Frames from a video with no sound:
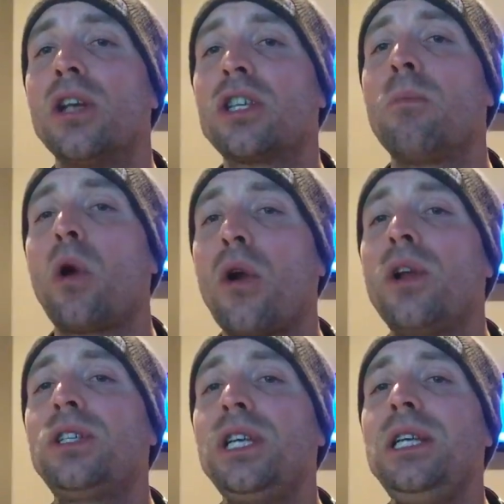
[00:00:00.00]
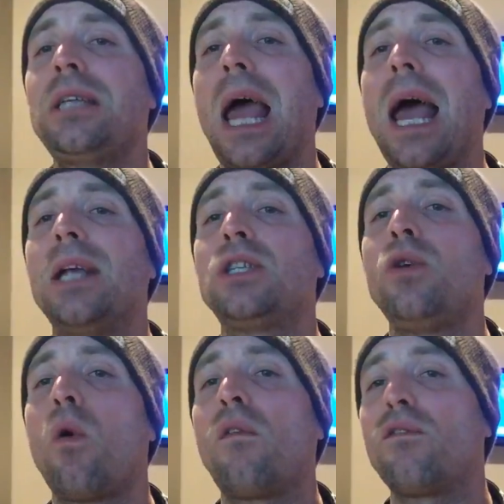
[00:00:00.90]
some currencies as
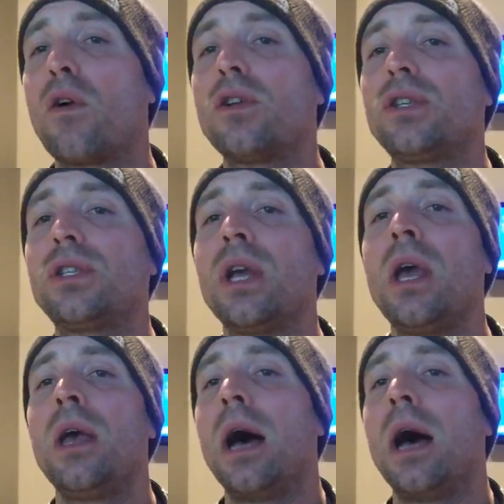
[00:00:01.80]
your first